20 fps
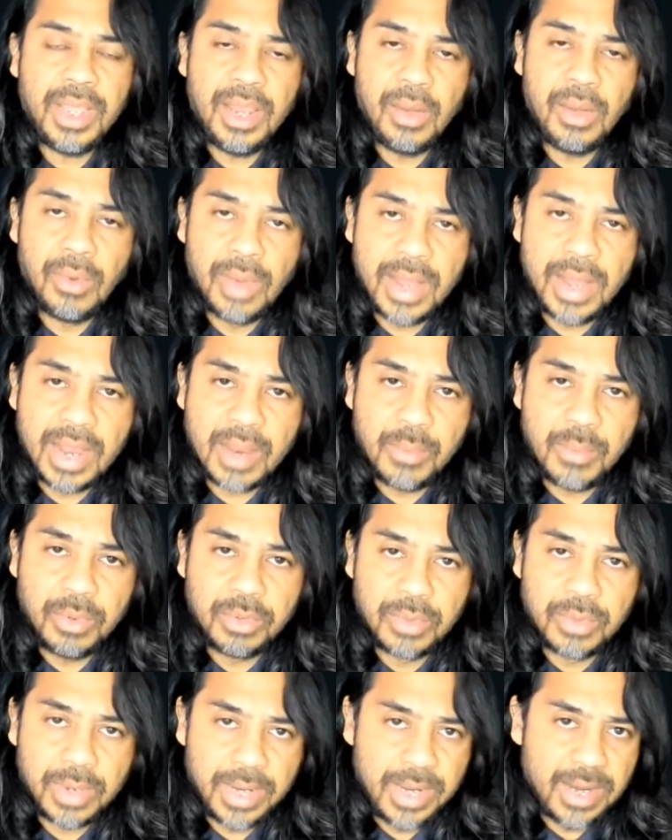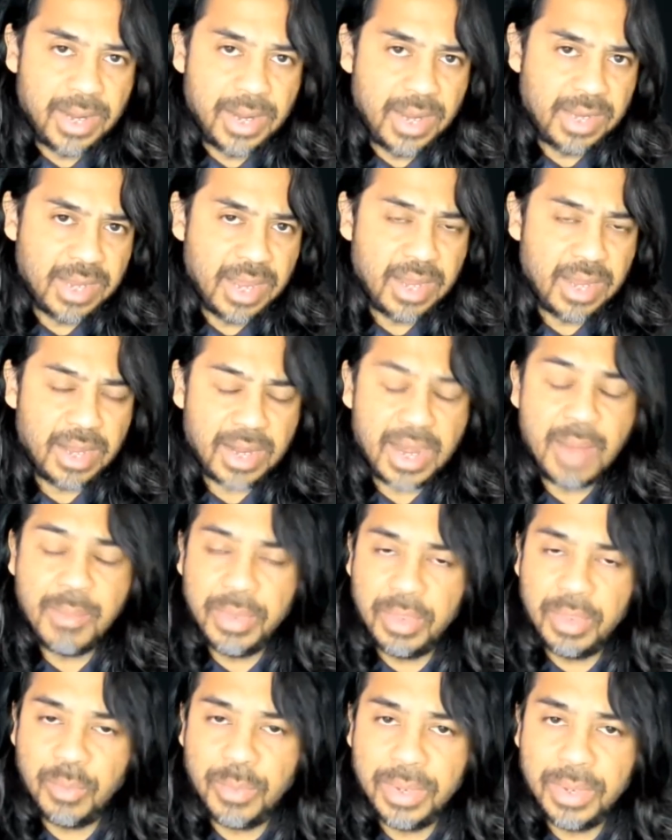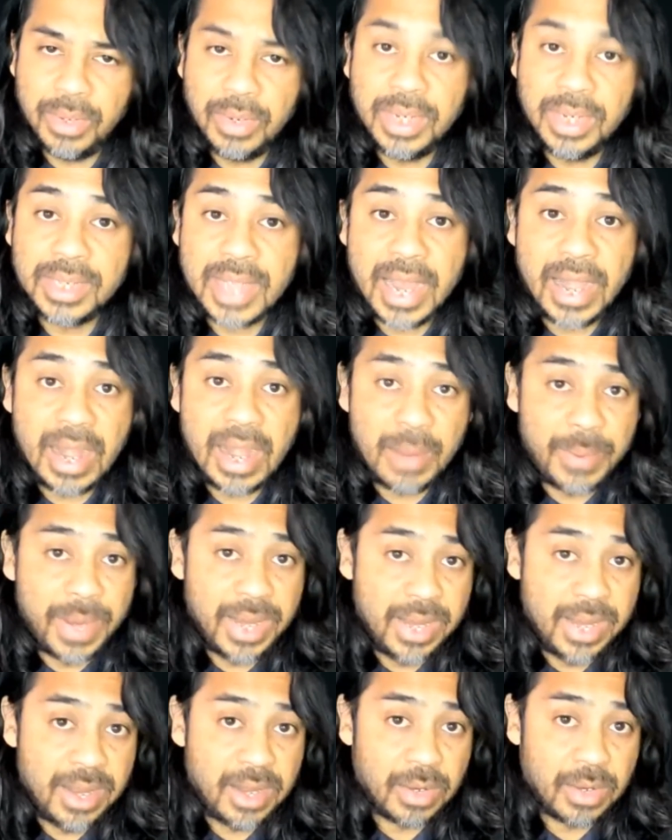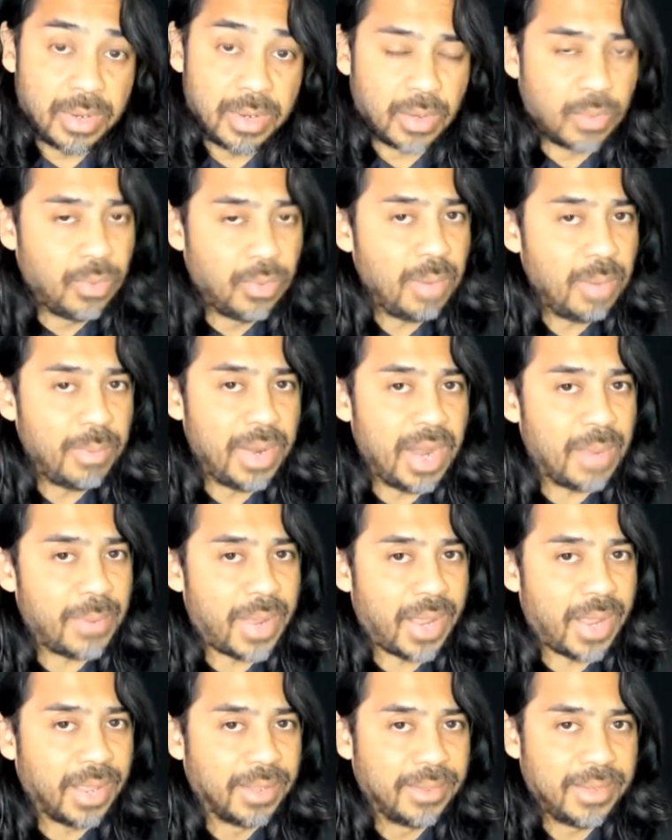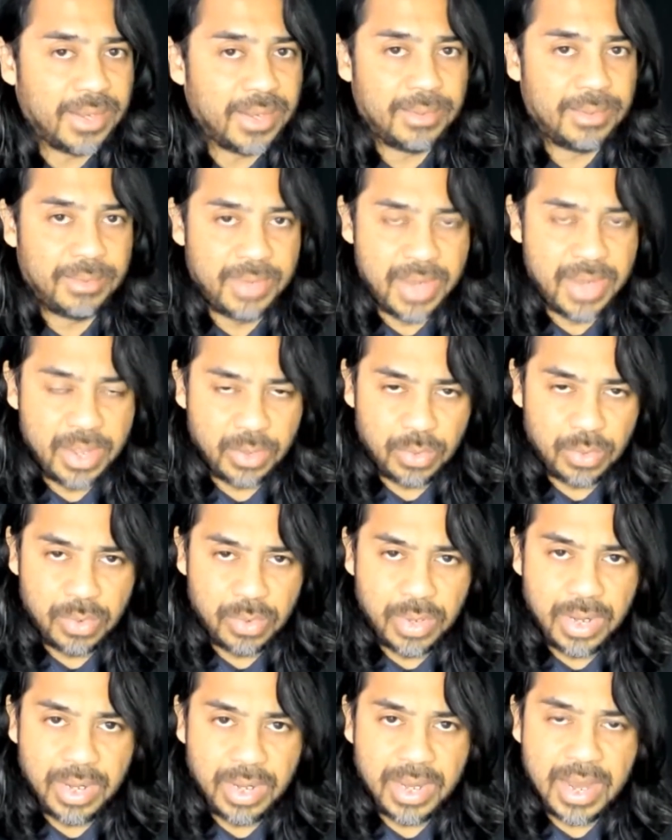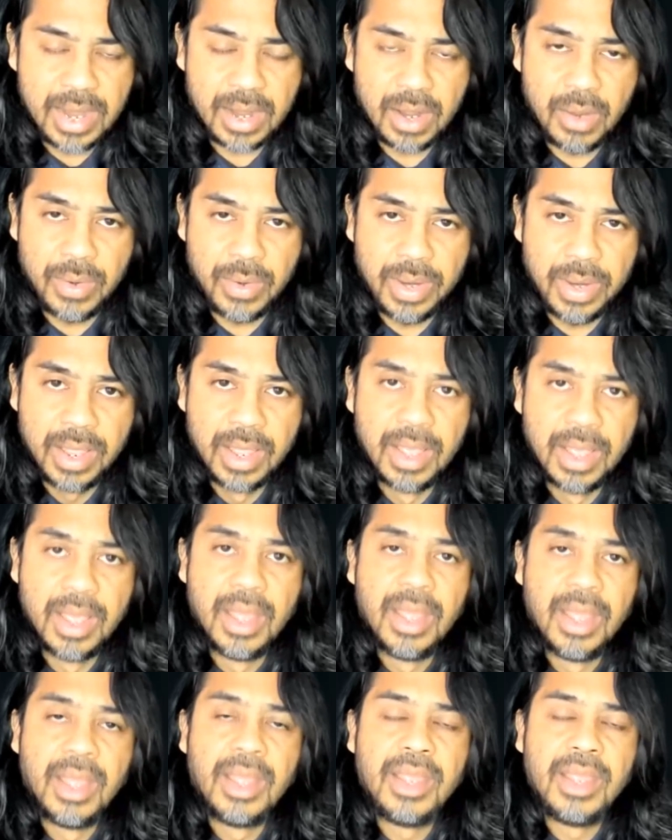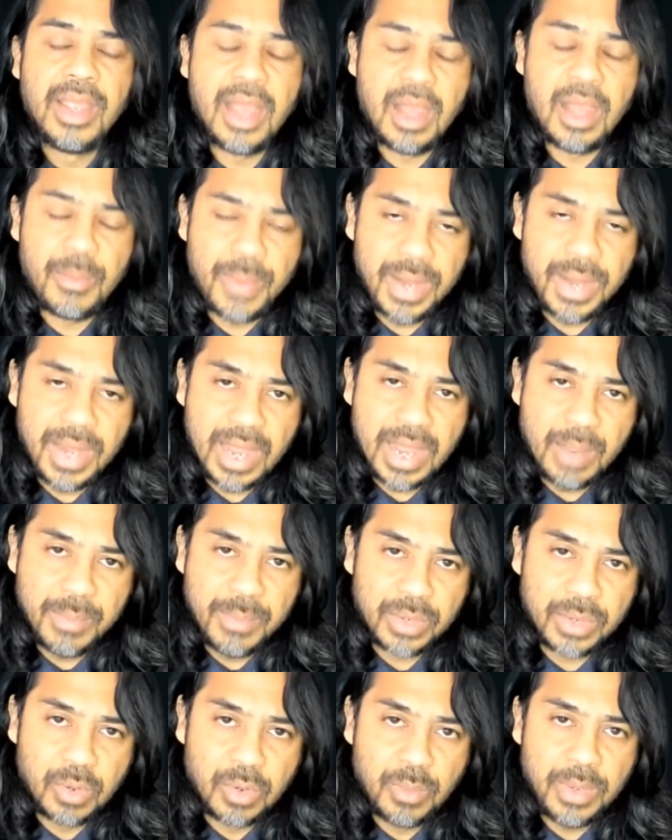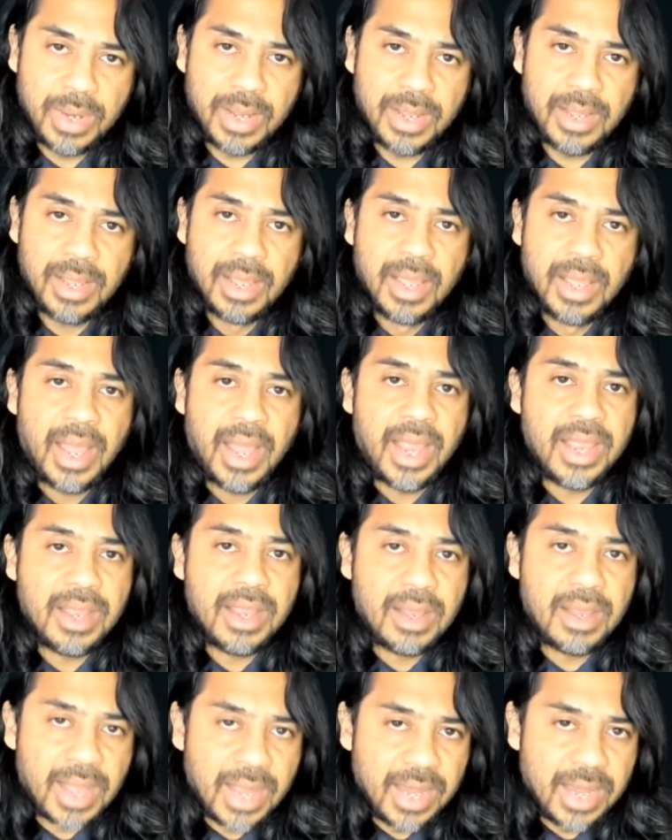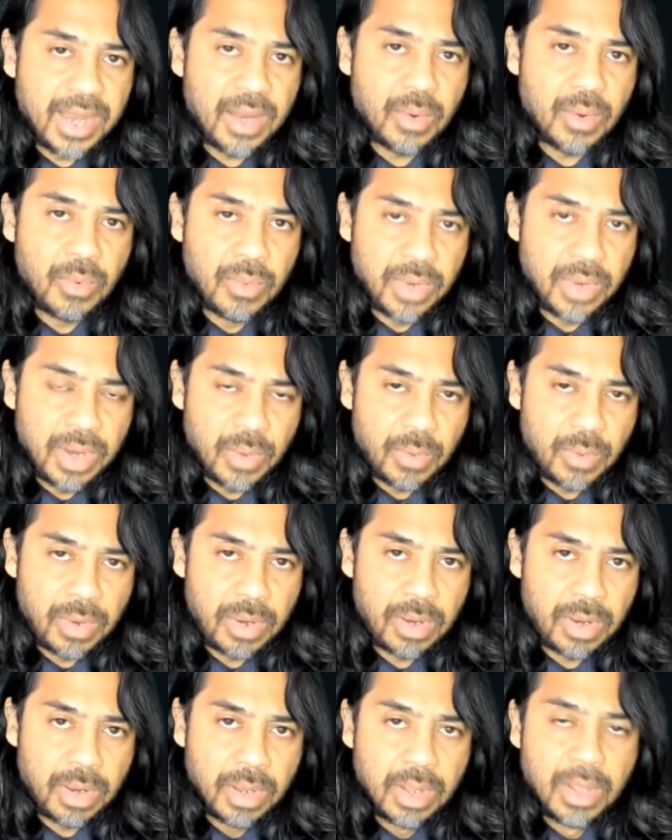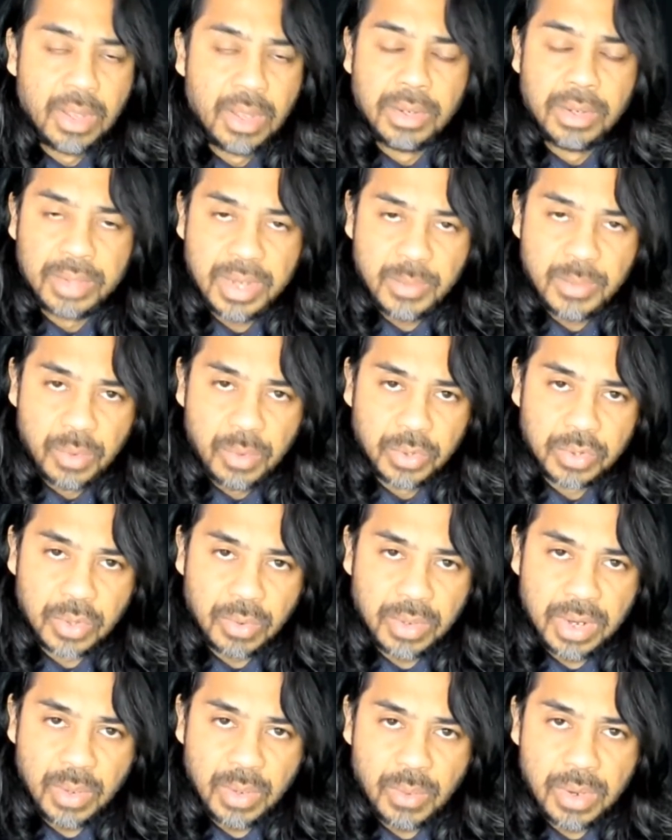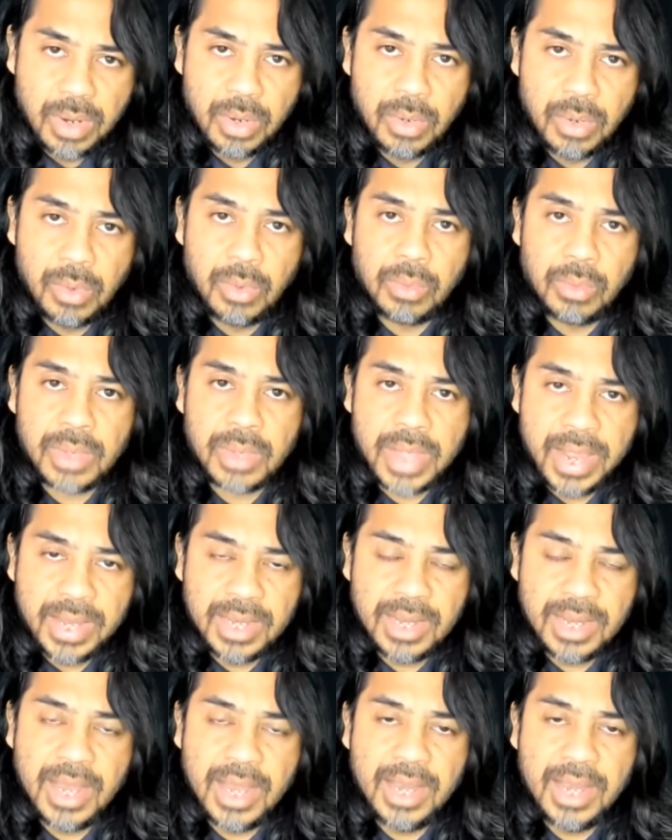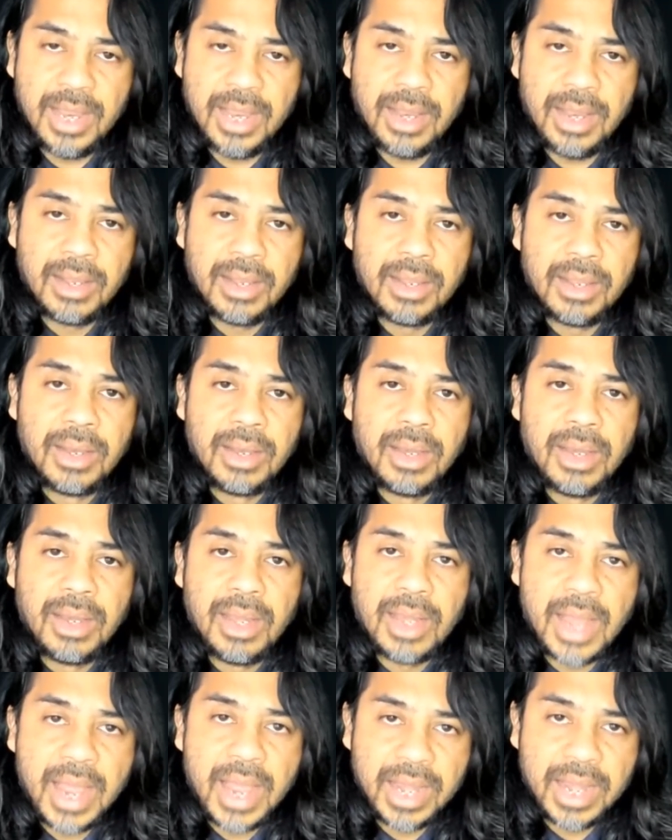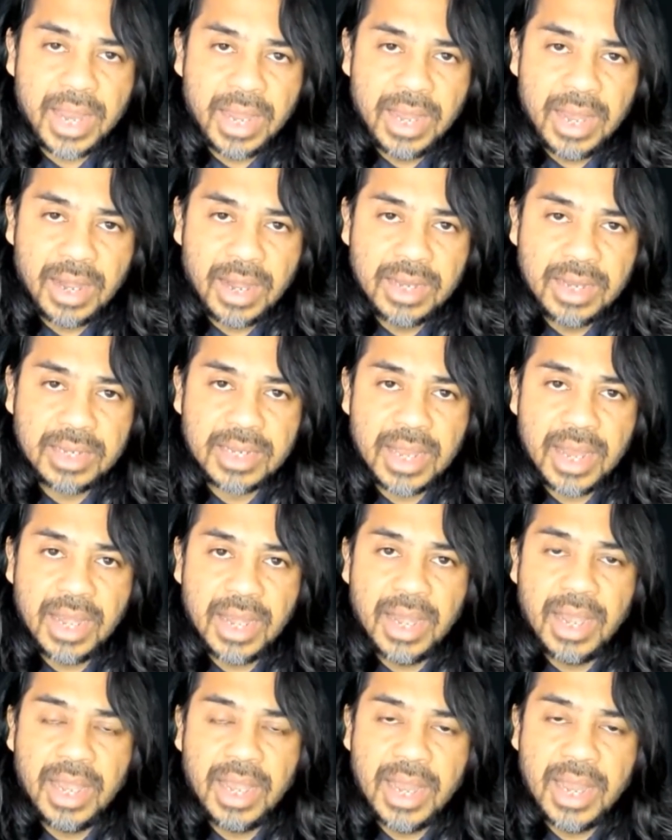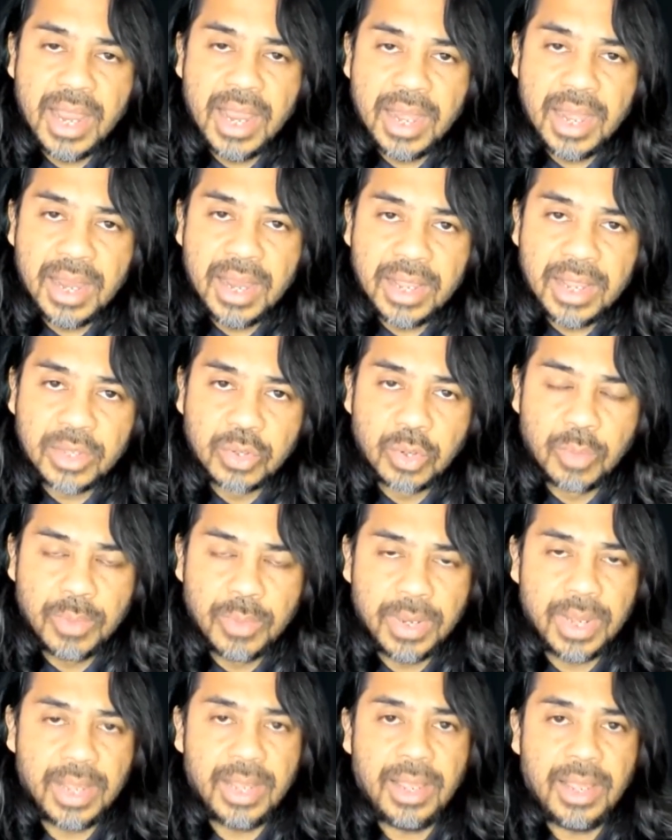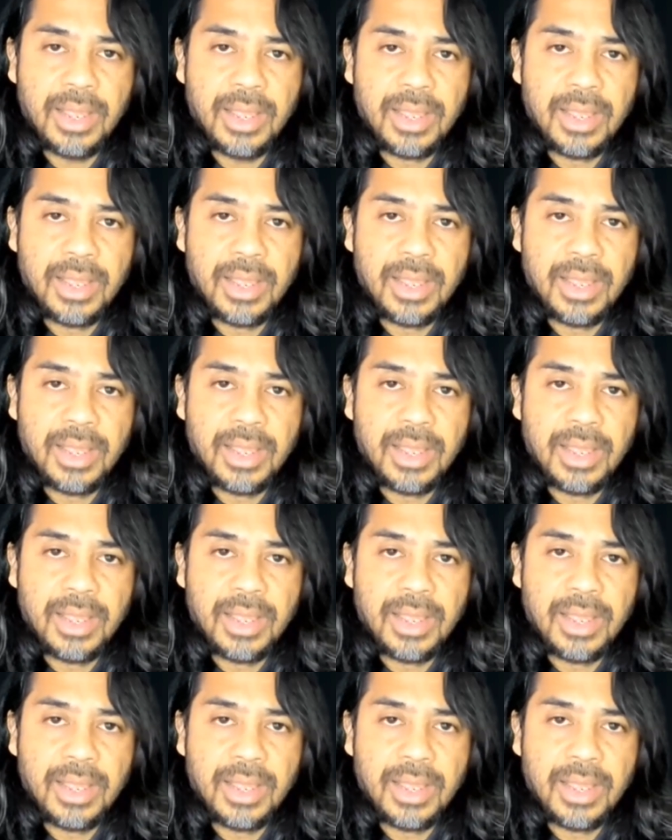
like a foot to getting Nisha, you're happy to be the Zarabali or Doctor Hulimaraba. Yadro eat Landrawi, young by Lama Tobrigay, a young Ali Uniwa, the Busho Newaro, Kaitigali, Lana Nisha is Lady Subrigay,